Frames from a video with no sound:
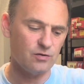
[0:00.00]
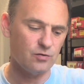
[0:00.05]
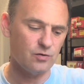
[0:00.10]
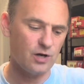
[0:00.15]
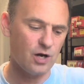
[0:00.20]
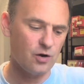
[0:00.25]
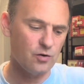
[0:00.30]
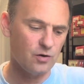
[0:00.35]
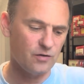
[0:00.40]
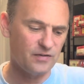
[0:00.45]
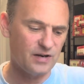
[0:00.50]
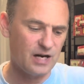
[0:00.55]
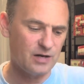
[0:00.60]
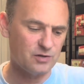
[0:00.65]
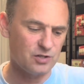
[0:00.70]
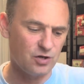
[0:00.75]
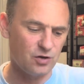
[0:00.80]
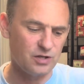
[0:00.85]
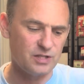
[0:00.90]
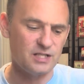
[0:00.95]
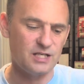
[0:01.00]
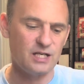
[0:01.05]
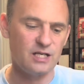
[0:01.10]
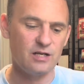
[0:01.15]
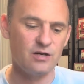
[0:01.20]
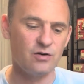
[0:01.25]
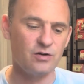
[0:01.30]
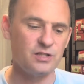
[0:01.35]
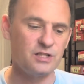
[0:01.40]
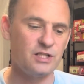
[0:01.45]
Or no, I think that was
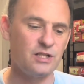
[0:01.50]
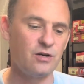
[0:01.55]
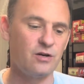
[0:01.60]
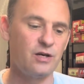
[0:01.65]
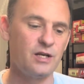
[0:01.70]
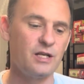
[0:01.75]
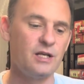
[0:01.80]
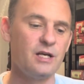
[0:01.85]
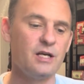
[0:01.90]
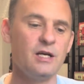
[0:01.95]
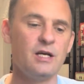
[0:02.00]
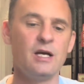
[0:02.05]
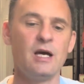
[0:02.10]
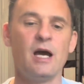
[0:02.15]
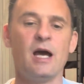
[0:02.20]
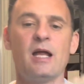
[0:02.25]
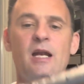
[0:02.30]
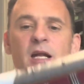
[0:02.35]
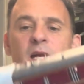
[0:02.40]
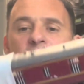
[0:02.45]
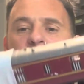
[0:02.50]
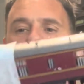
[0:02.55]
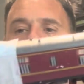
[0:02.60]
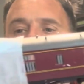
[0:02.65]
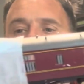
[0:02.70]
£19.99. And then this